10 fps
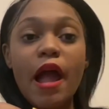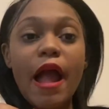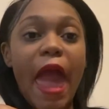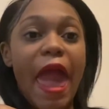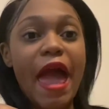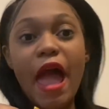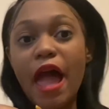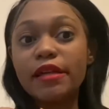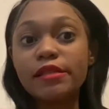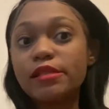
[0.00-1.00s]

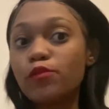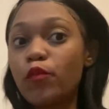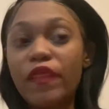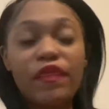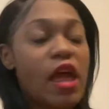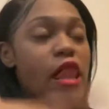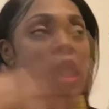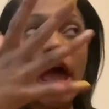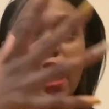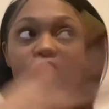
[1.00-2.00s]
And within
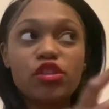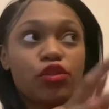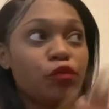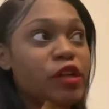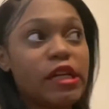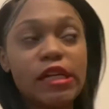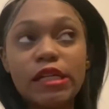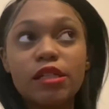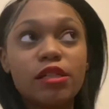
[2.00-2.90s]
like three